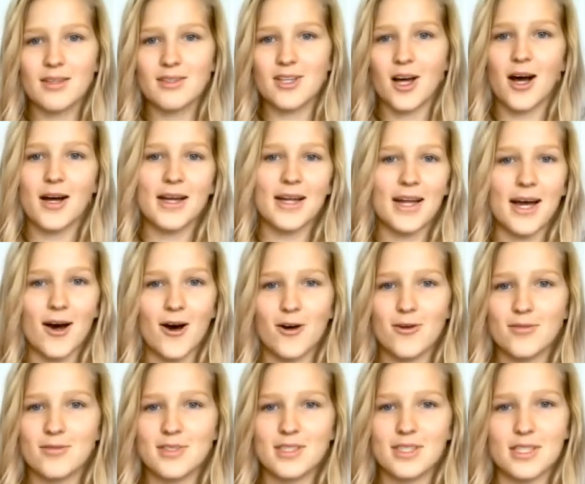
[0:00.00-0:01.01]
talk it
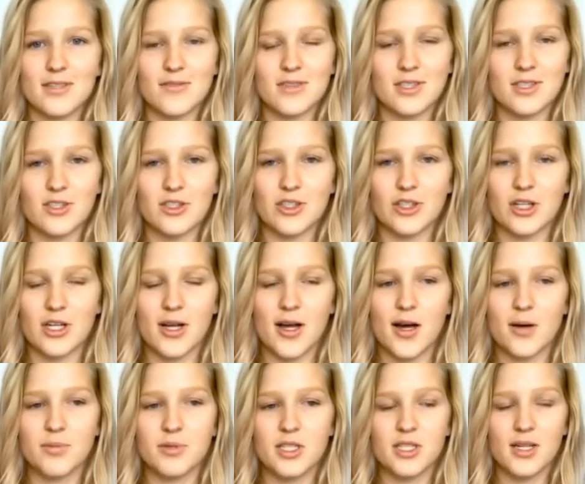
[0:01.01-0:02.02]
out, see if this is a good
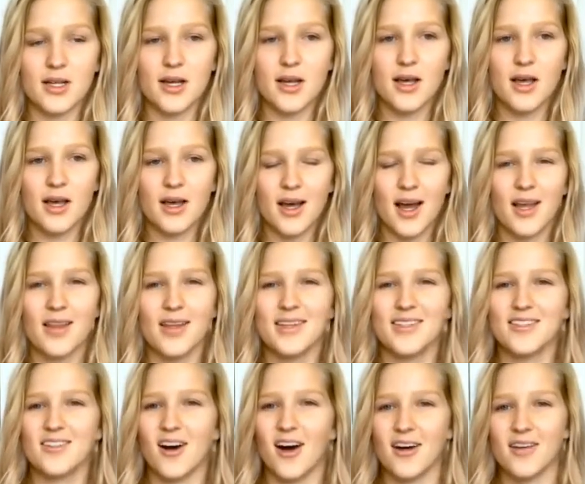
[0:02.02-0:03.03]
option. I like
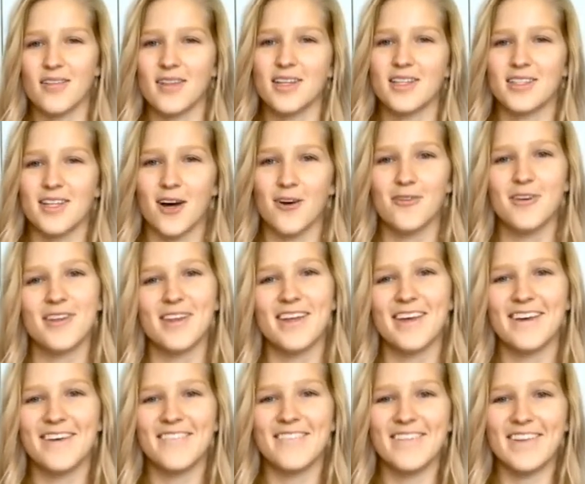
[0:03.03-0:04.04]
to talk things out with
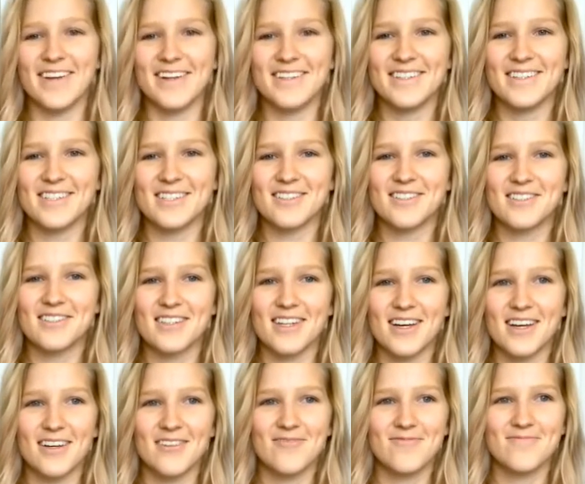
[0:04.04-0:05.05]
him and just
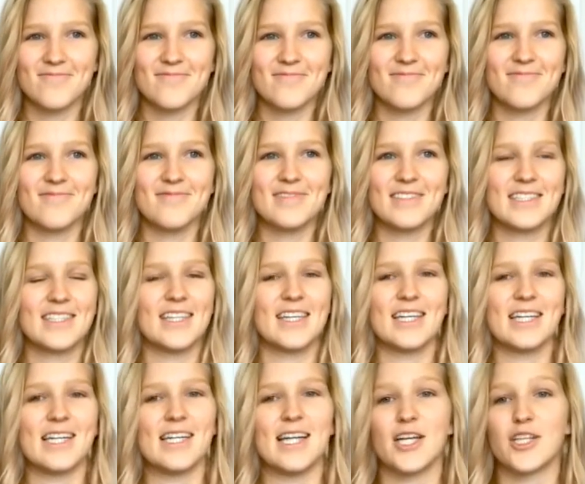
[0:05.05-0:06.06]
um,
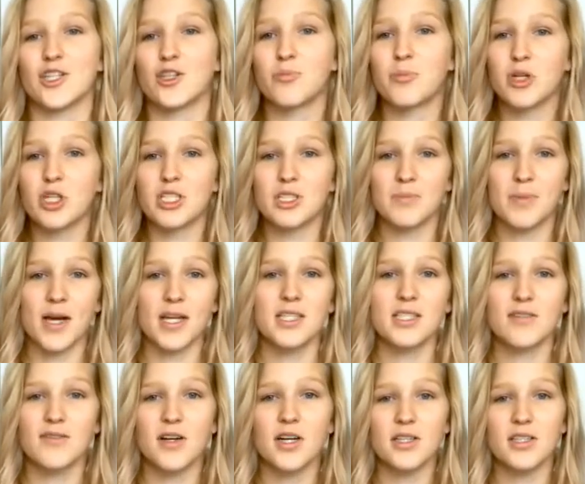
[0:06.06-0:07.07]
get another
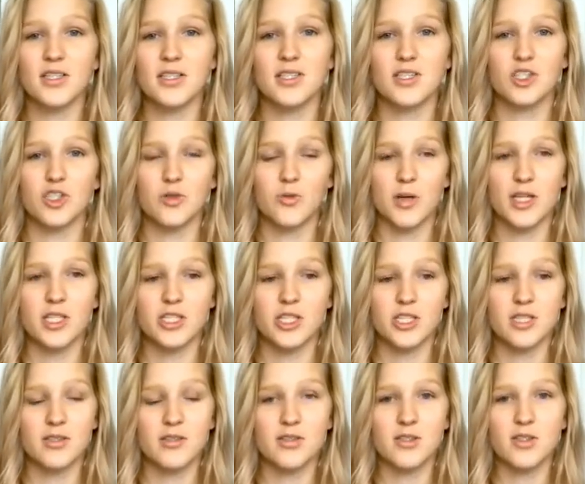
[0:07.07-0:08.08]
perspective on the
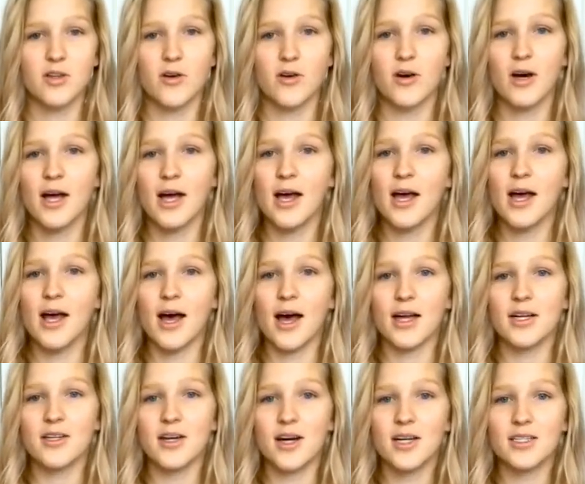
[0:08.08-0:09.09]
situation. So I
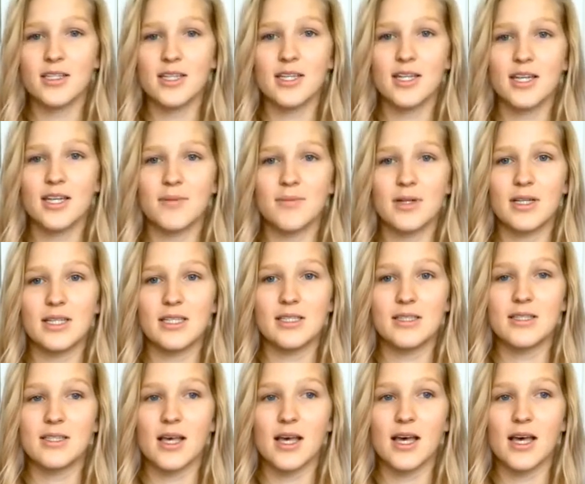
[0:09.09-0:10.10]
talked to him and
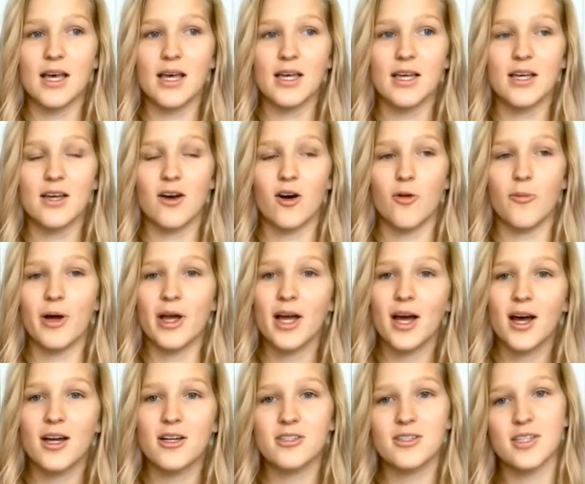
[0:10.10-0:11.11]
he's like, "Oh my
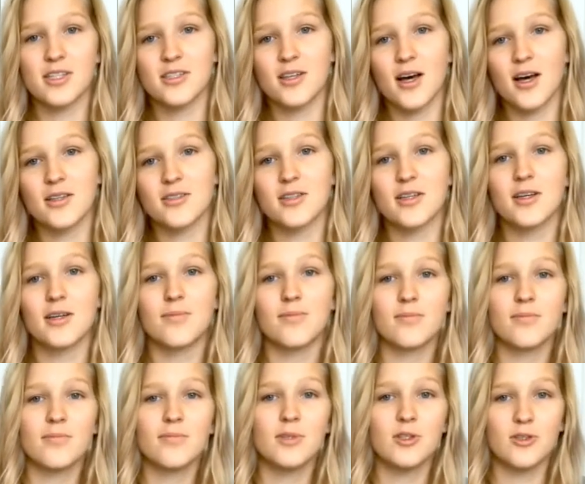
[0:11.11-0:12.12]
gosh, that's
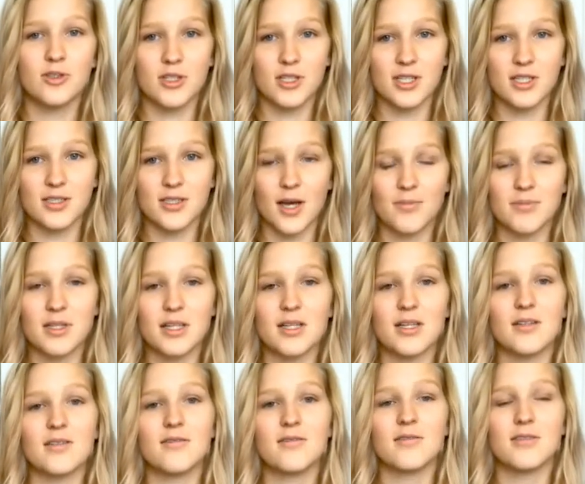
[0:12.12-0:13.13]
awesome. You should accept
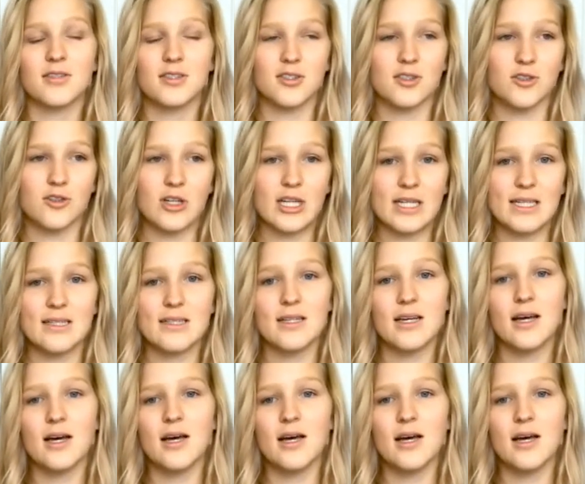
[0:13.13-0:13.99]
it. This is great."